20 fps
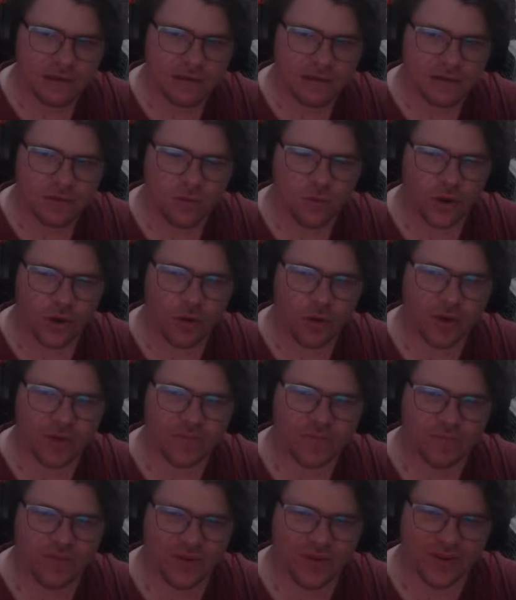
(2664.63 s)
Oh, he
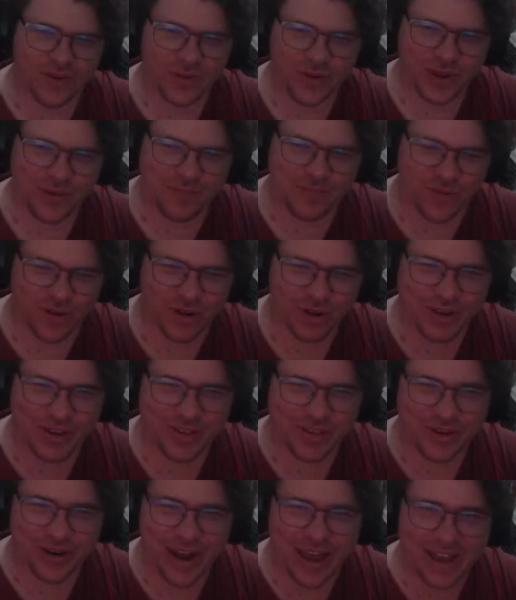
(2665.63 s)
almost broke
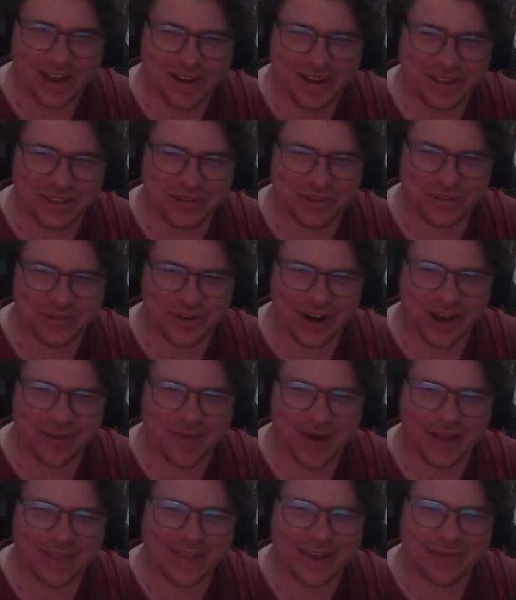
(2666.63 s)
his own ankle as he was running
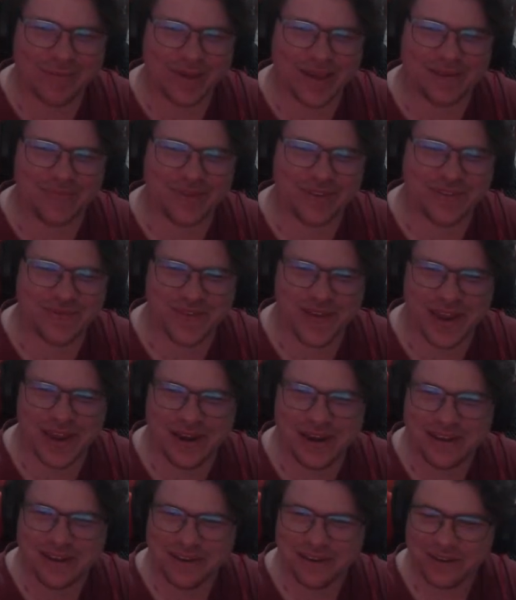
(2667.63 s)
back there, but kept his
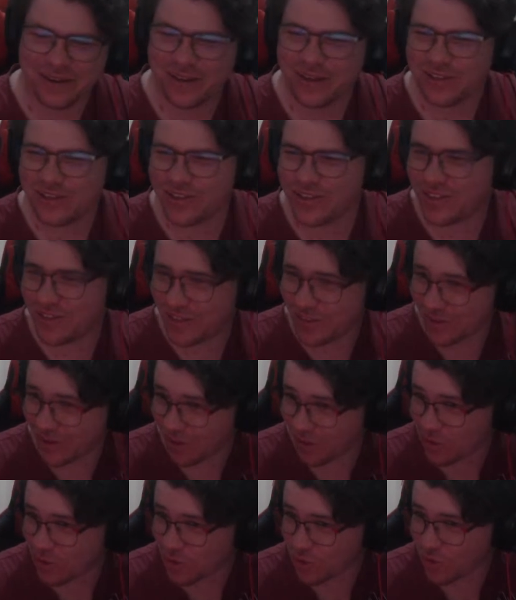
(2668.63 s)
feet. So
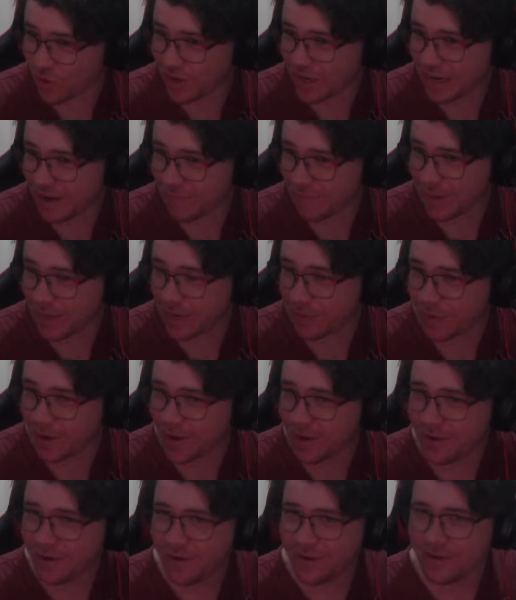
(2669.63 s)
goes short, now
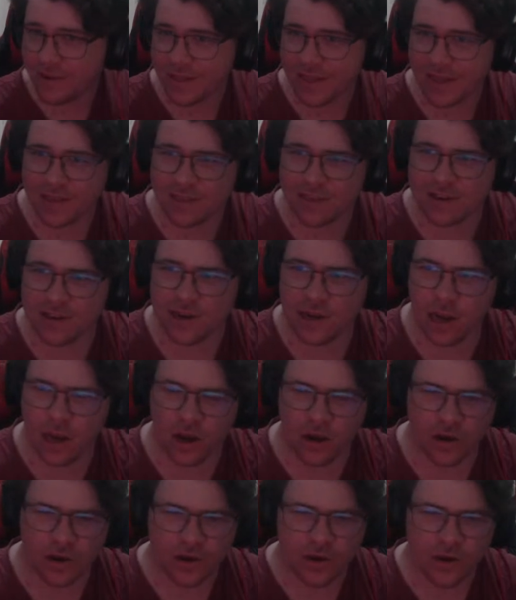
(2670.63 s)
Millerer kicks it
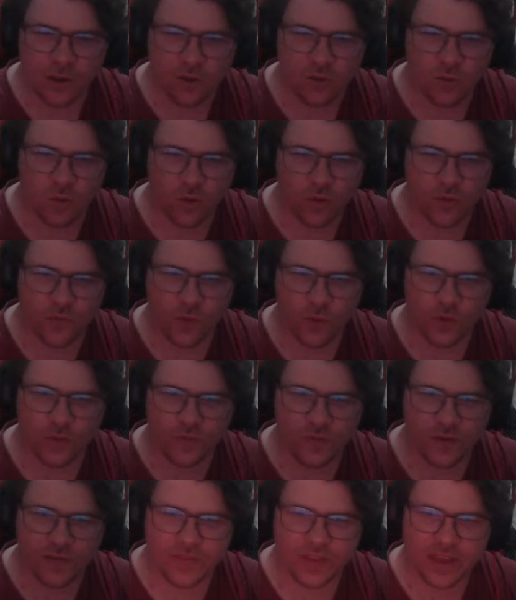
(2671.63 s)
long towards forward
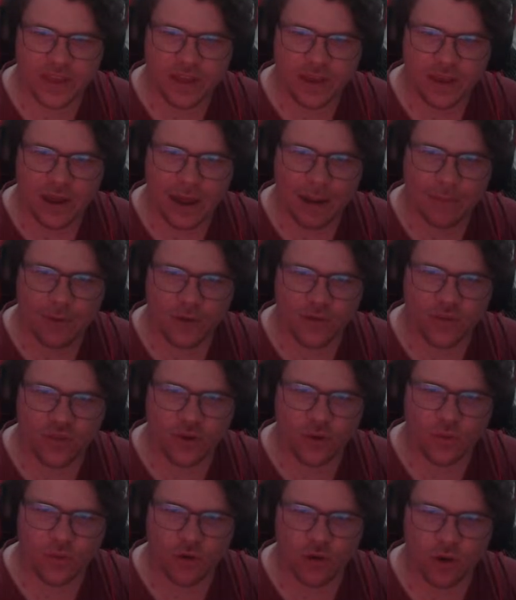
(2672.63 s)
50. Up goes
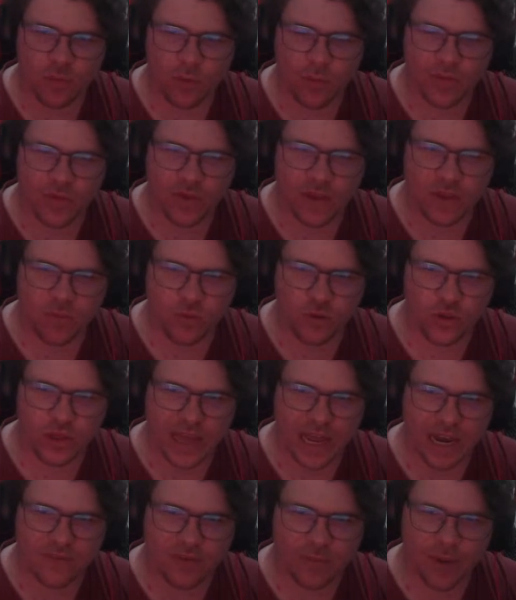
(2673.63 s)
Philthorpe, almost gets pushed
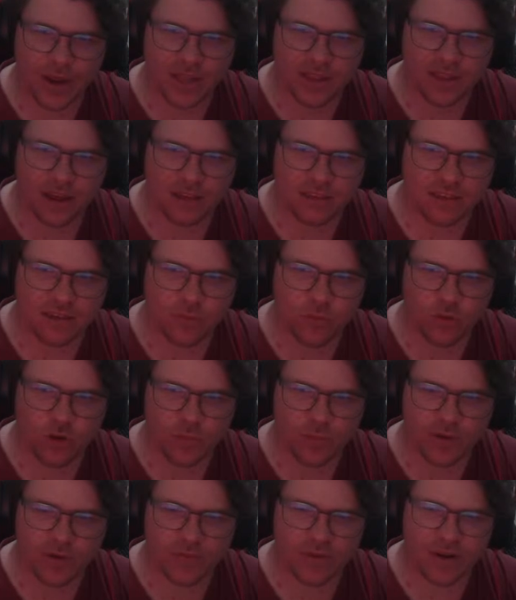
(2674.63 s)
out of it by Darcy Moore,
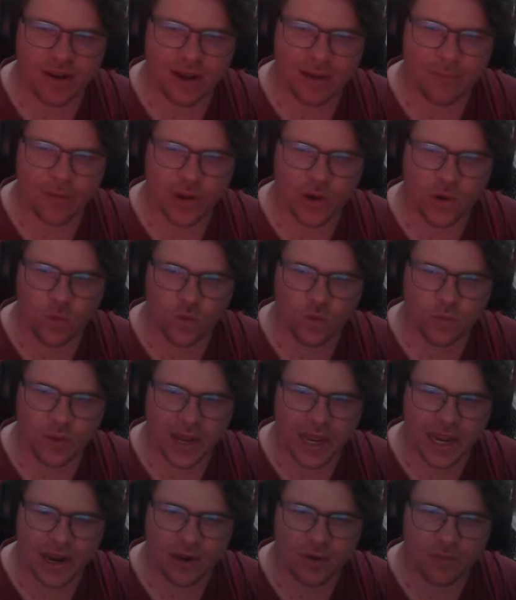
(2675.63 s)
but umpire calls
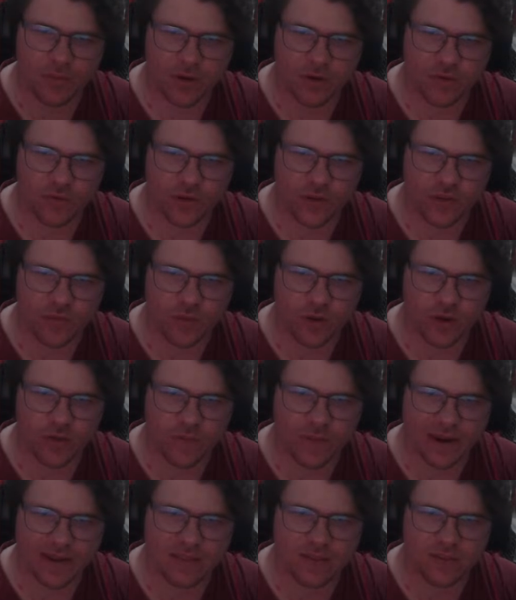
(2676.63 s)
play on, but Crisp goes
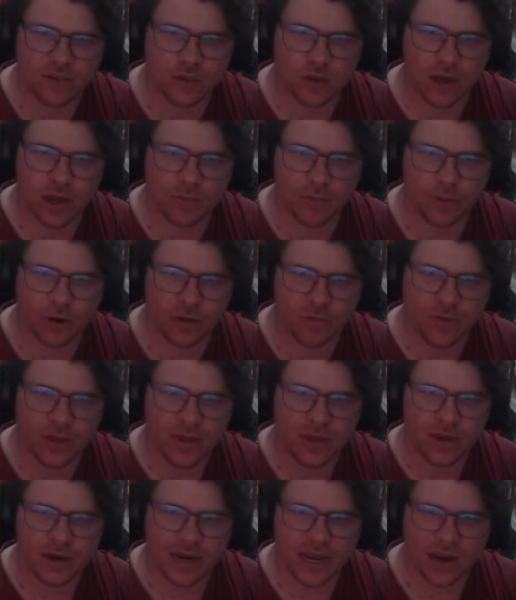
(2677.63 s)
back to the side bottom.
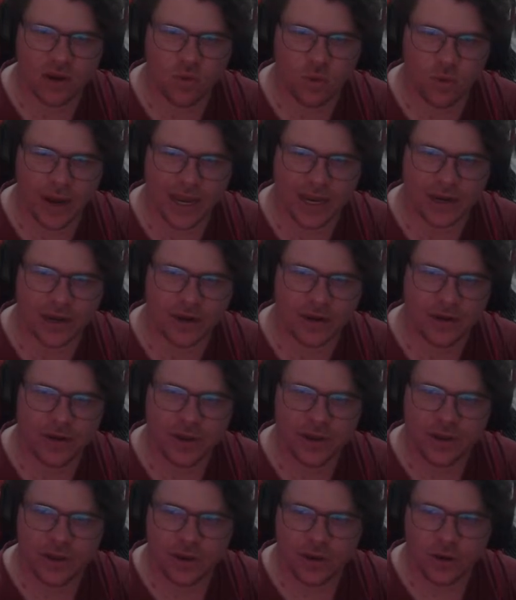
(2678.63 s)
Now Quainer
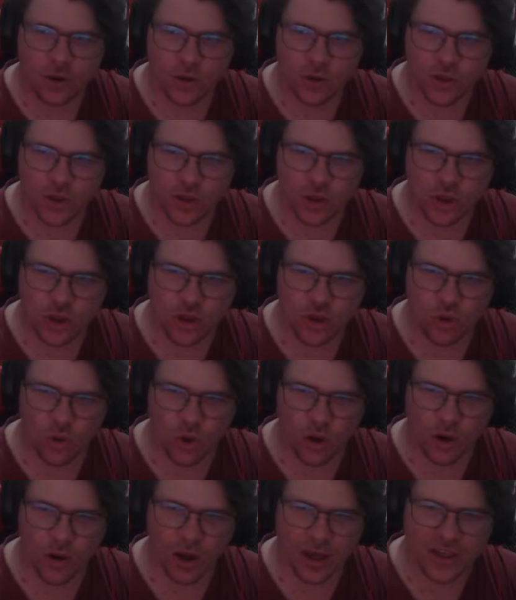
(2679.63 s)
goes in
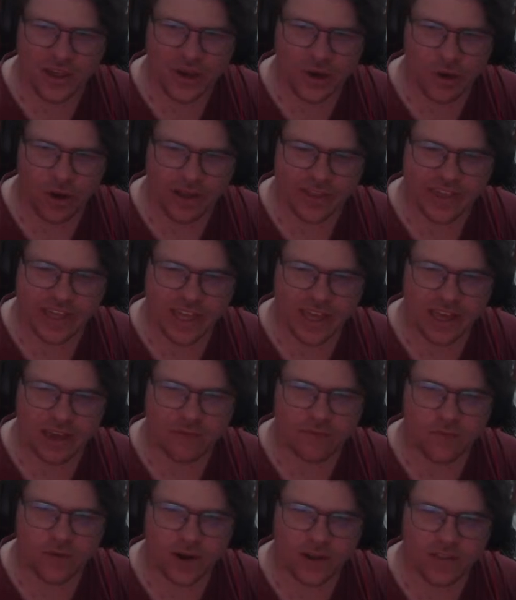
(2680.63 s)
short. Oh, actually, nice
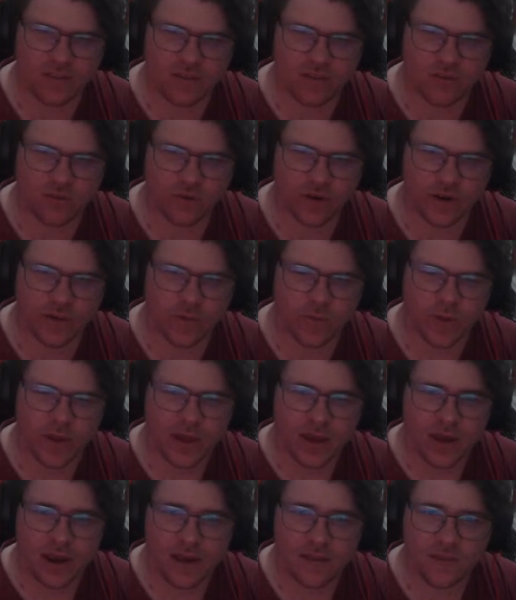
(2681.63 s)
kick, finds Crisp.
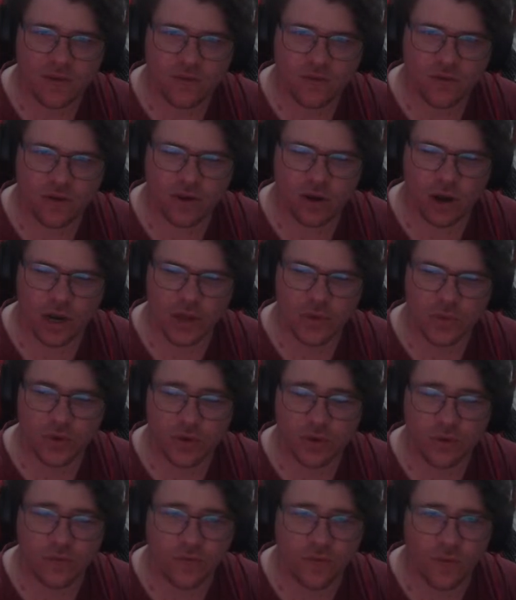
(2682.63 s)
And the Collingwood
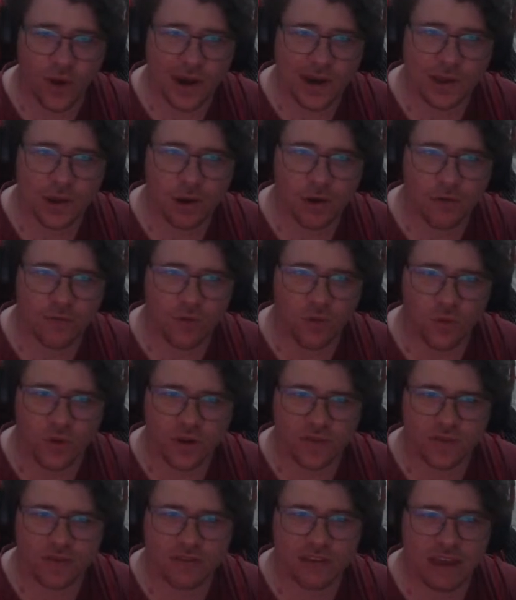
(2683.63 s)
could finally go forward
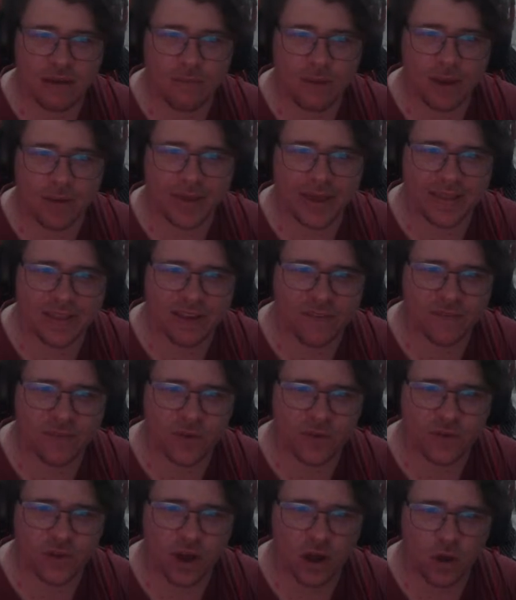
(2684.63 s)
in this game, maybe get their
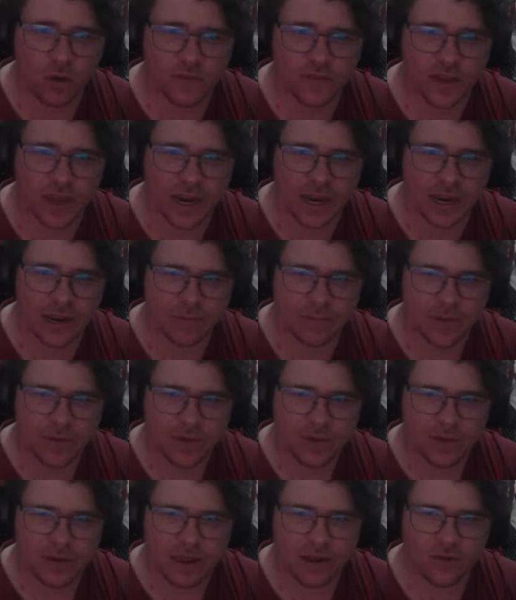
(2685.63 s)
first goal of the game.
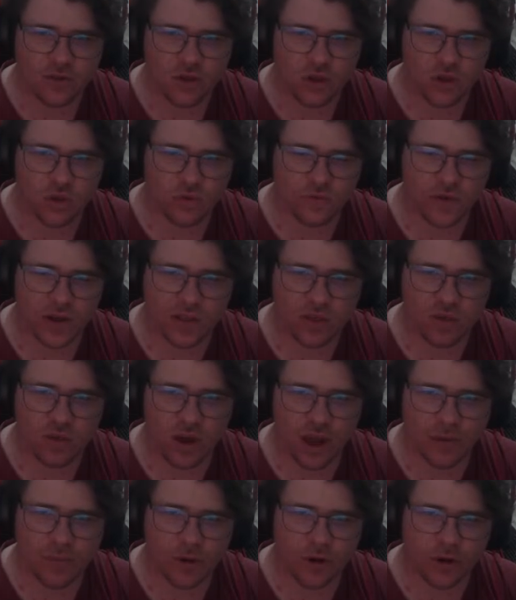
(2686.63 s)
He goes in short, finds
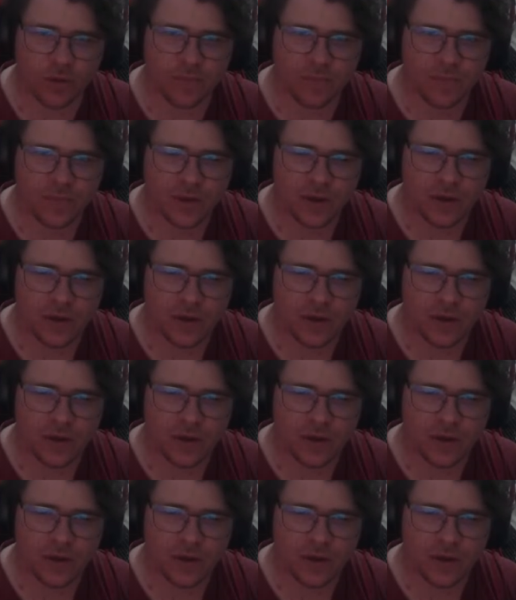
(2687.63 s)
side bottom.